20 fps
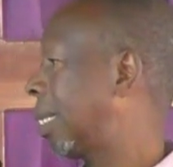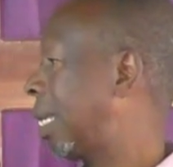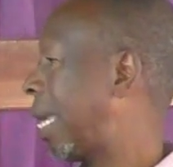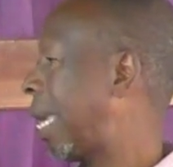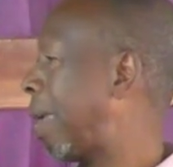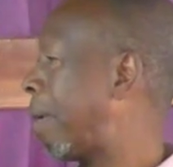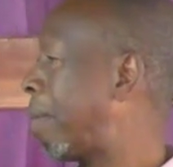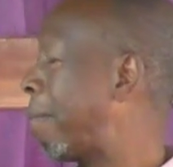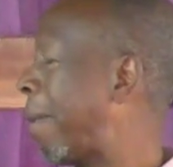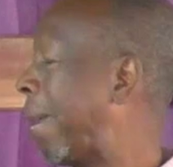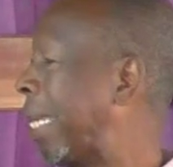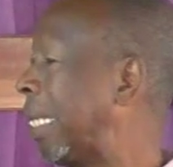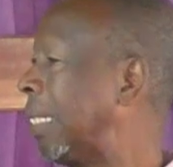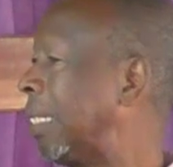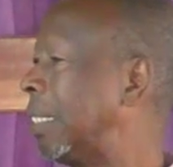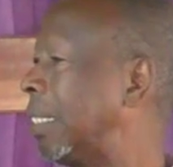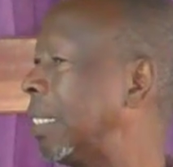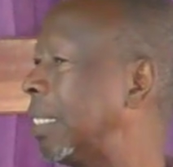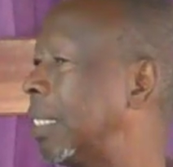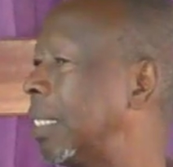
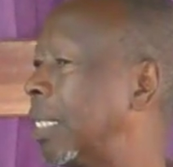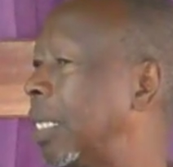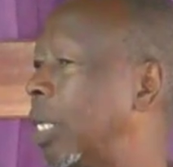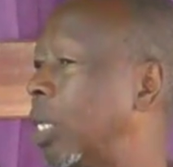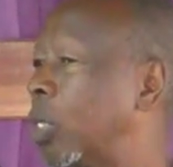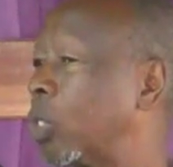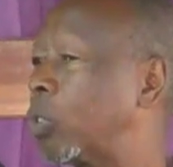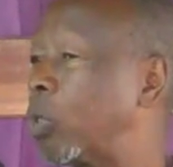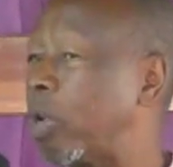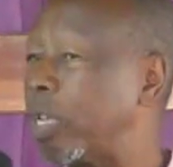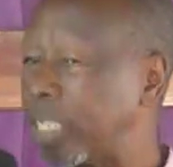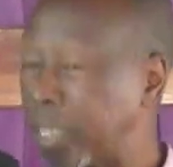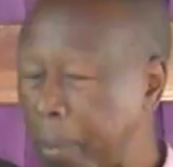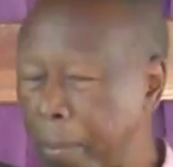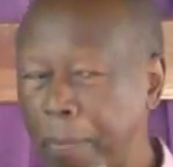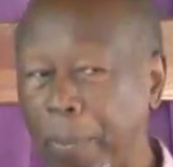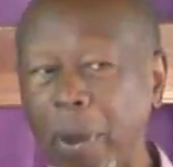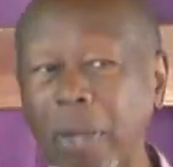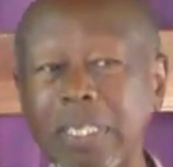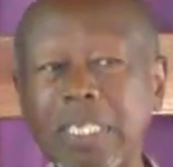Amen? So it's
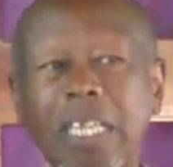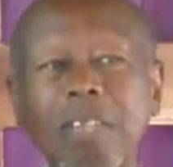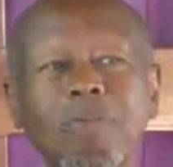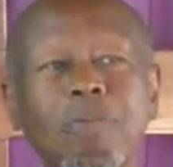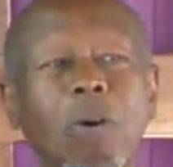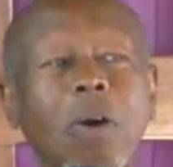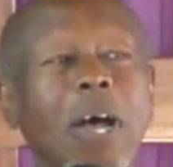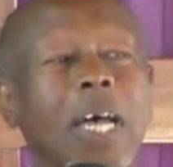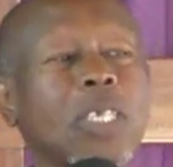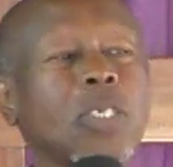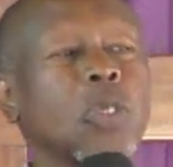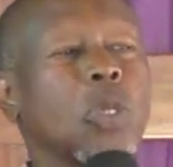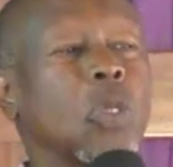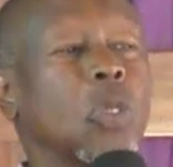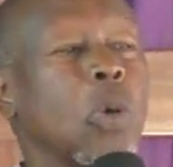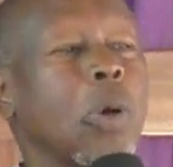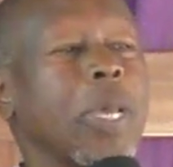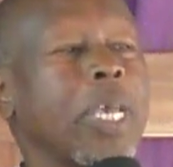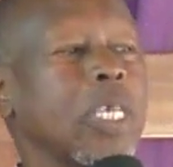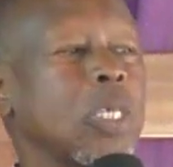important for us to
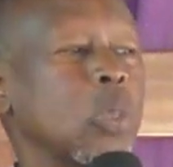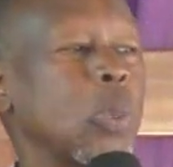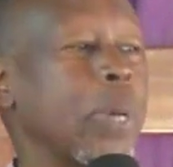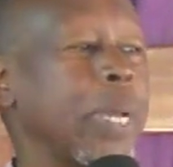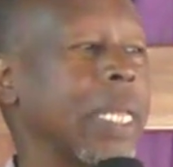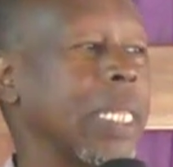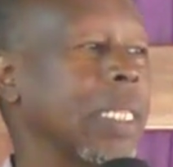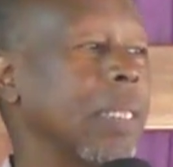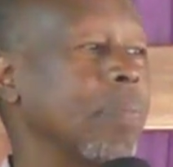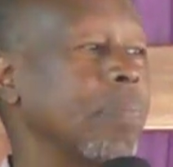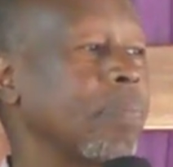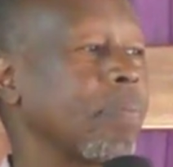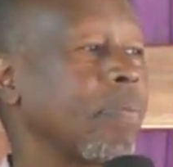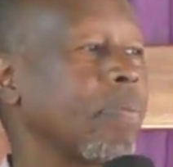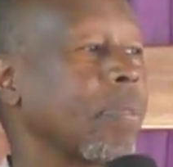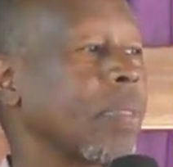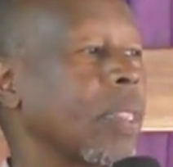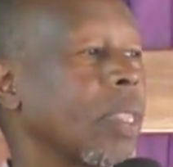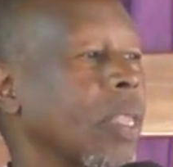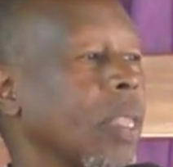know His will
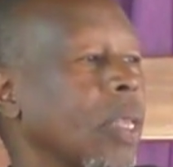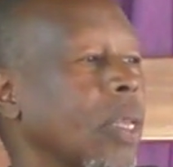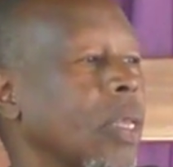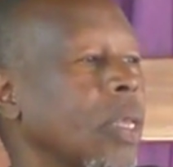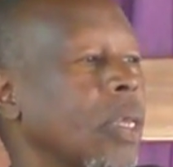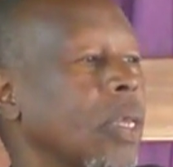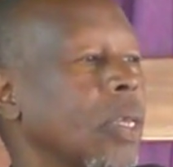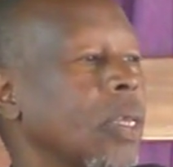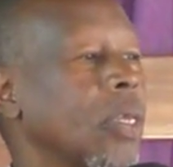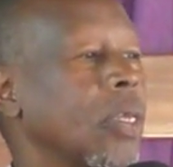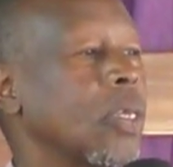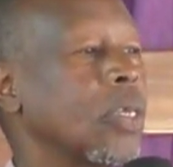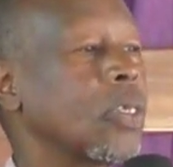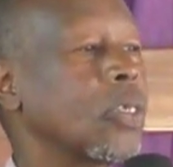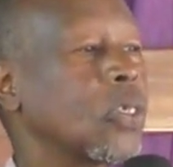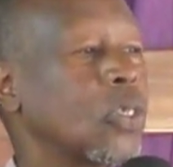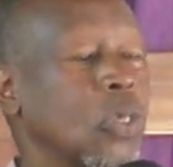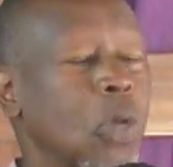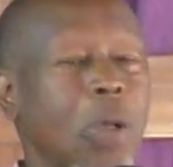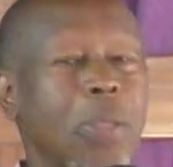
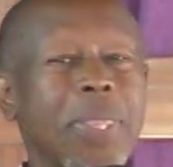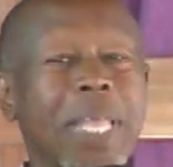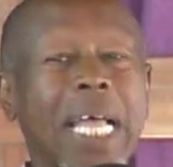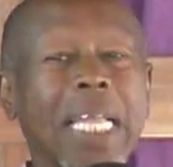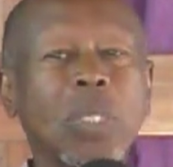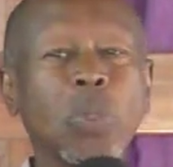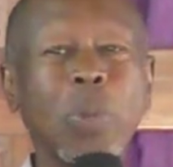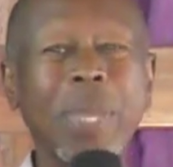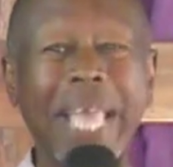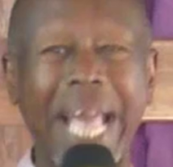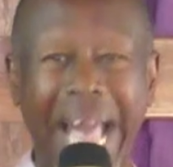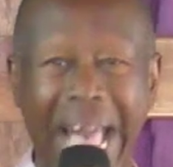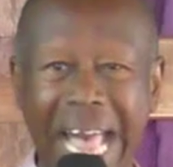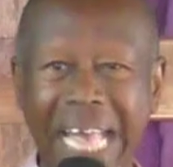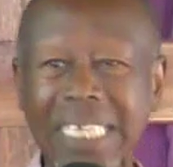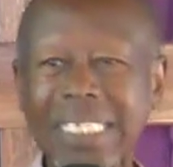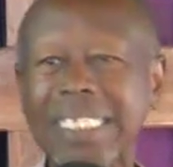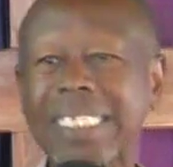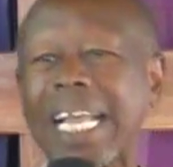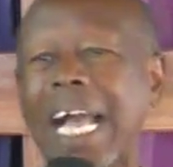so that we
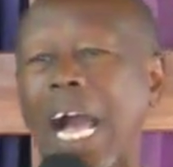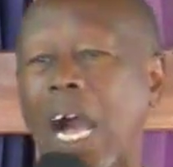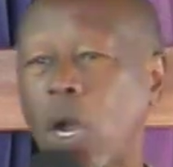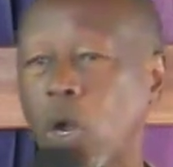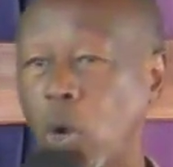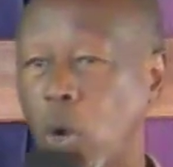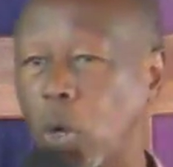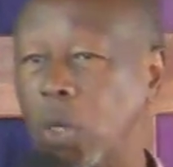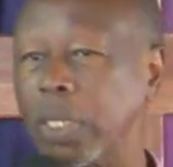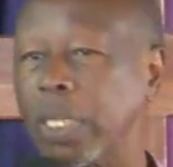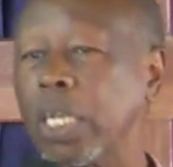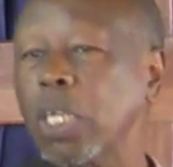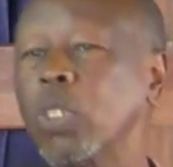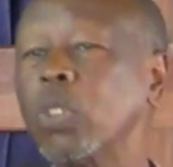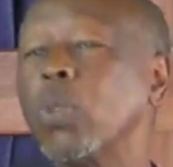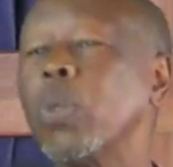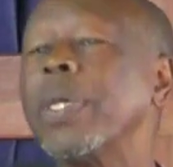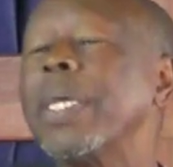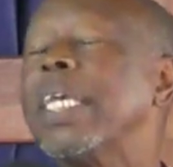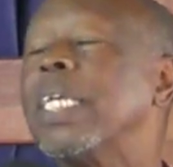ask according
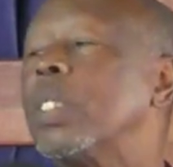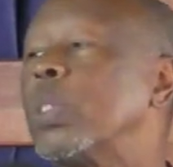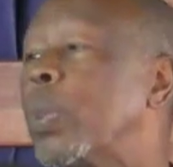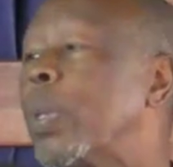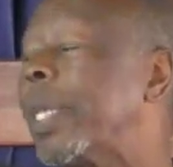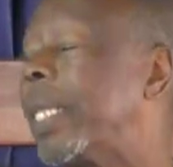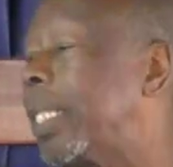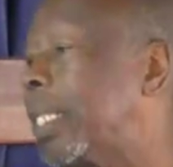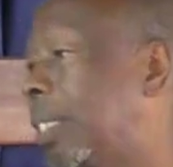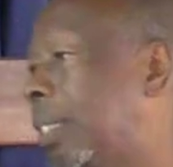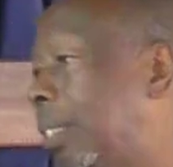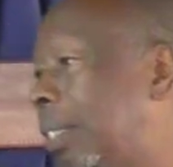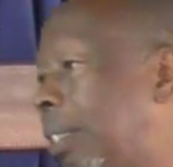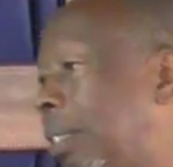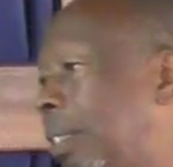to His will.